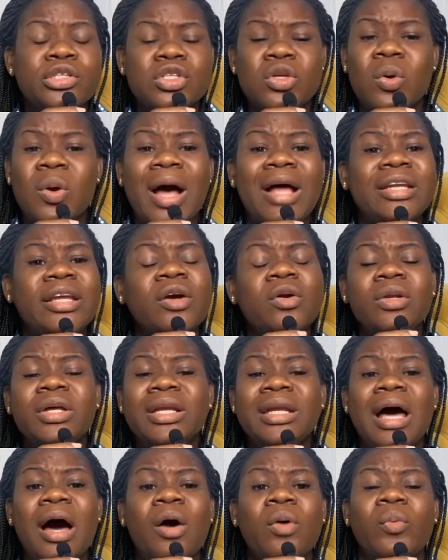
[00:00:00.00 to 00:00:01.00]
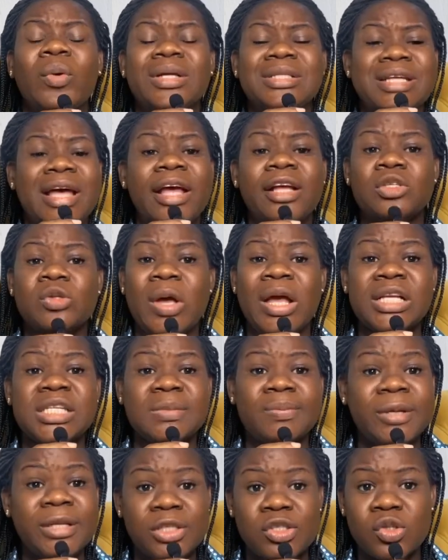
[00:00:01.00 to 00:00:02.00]
So Adekunle now went ahead to
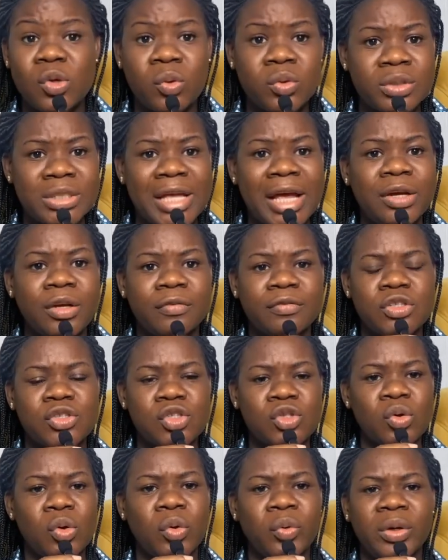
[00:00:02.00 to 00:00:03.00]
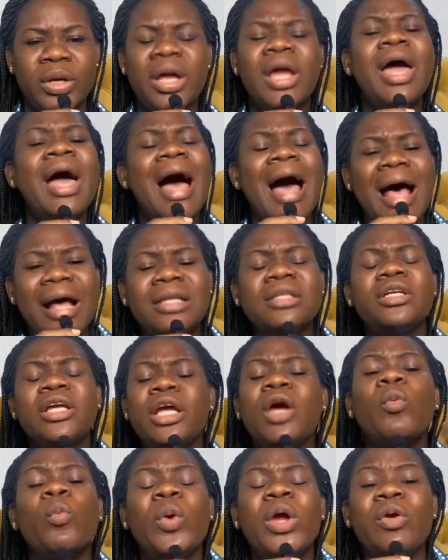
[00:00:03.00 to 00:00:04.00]
explain his own side of the story, and
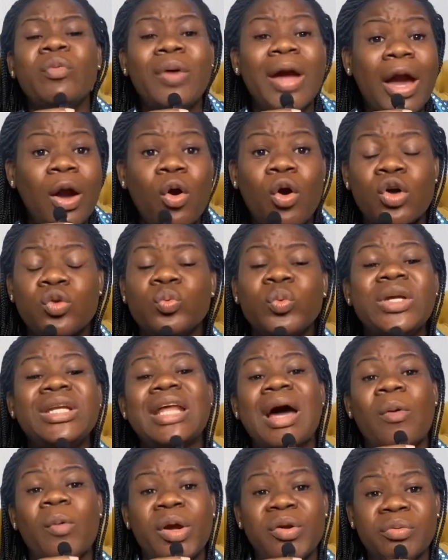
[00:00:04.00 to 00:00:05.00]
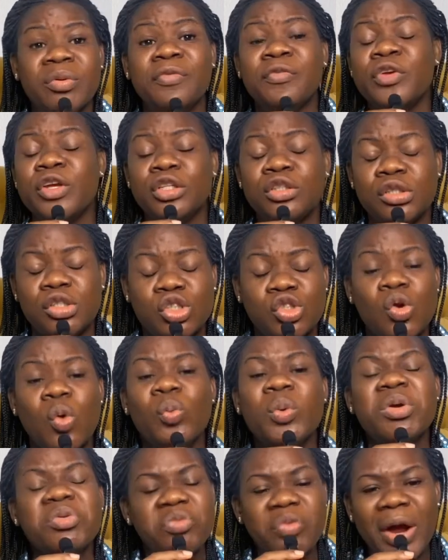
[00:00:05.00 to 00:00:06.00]
we that were reviewing the show,
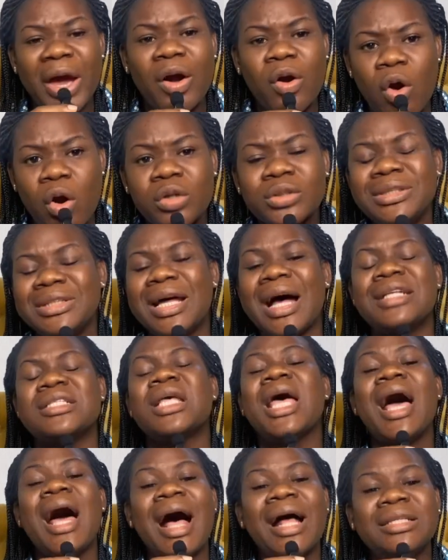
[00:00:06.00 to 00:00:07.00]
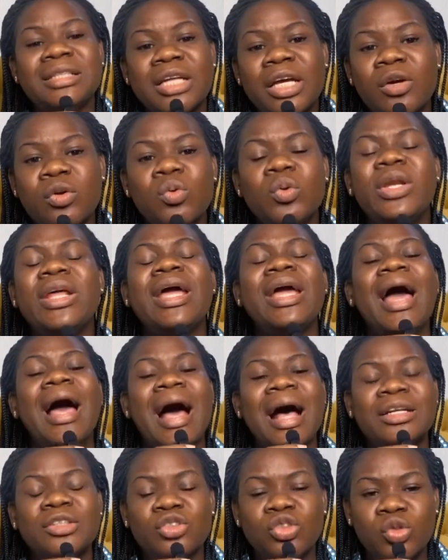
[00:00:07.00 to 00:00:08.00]
we reckon that Adekunle
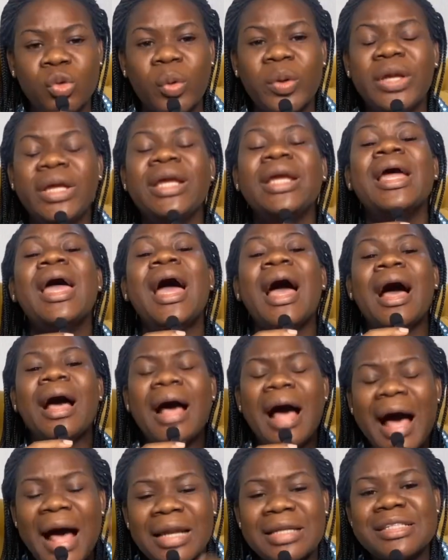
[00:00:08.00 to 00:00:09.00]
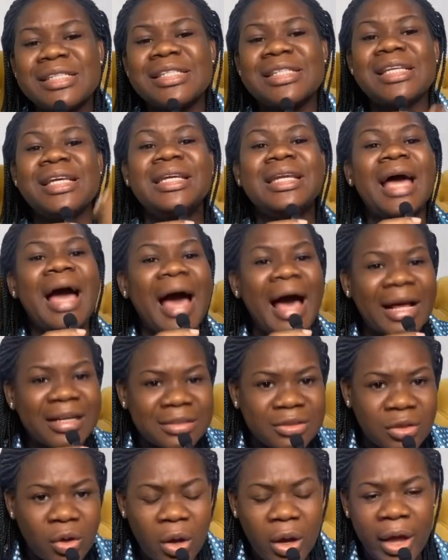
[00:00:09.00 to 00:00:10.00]
and Doin, Allison
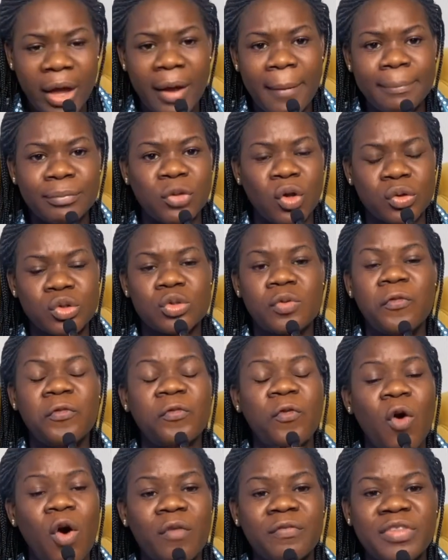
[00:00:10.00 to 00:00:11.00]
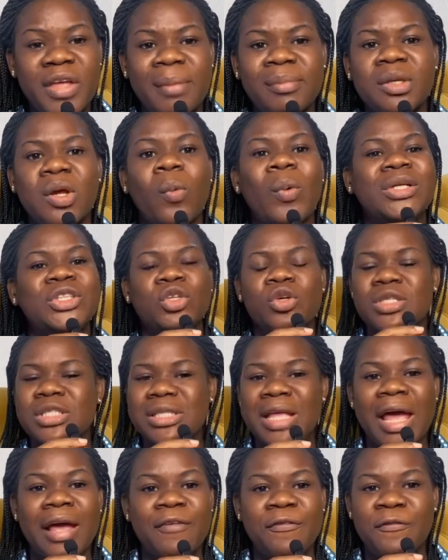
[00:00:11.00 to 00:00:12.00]
and Dotun, four of them, they were
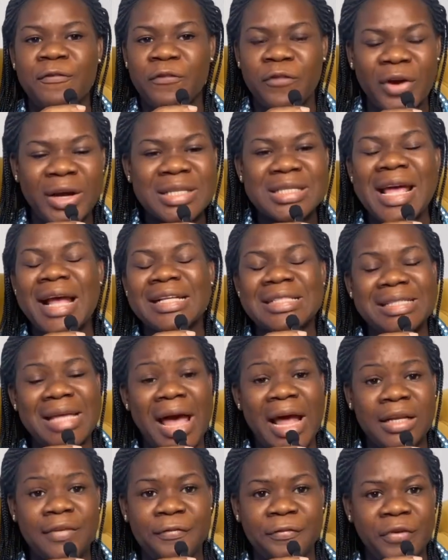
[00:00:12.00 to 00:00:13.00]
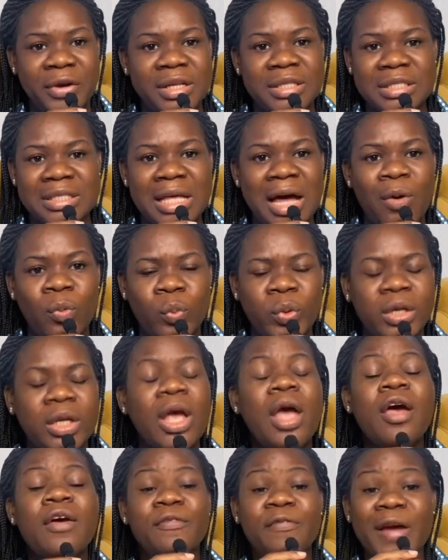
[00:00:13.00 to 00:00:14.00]
just like friends, like tight friends that week.
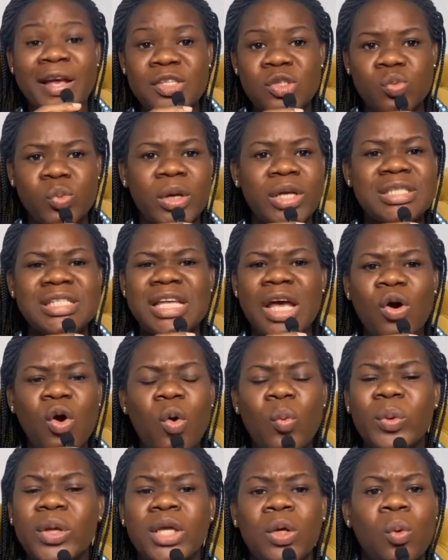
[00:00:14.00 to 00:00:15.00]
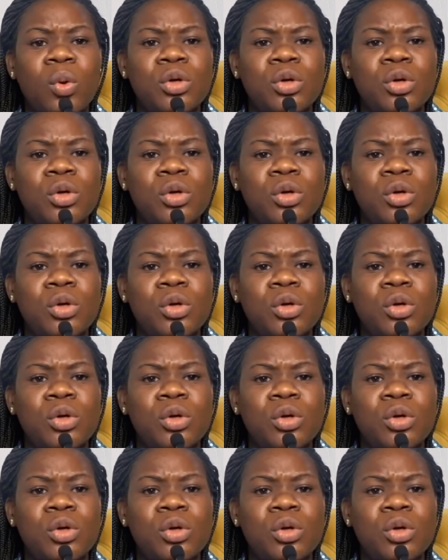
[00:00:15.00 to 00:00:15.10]
First week, second week, he